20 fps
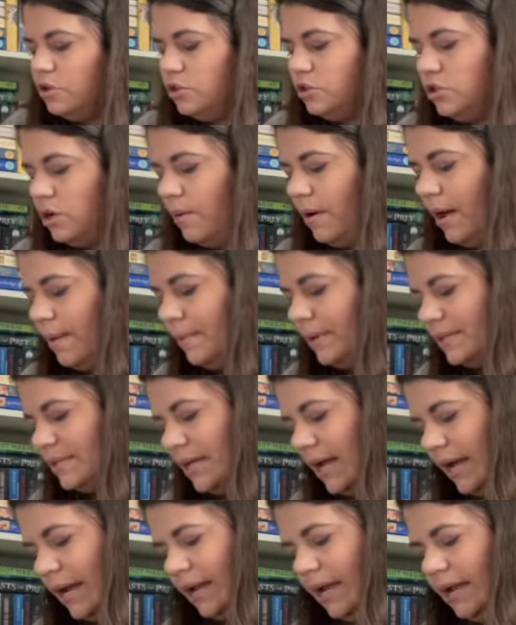So I'm
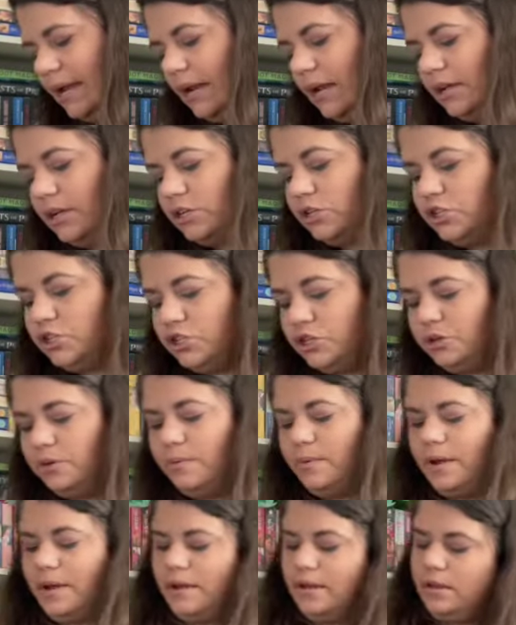excited to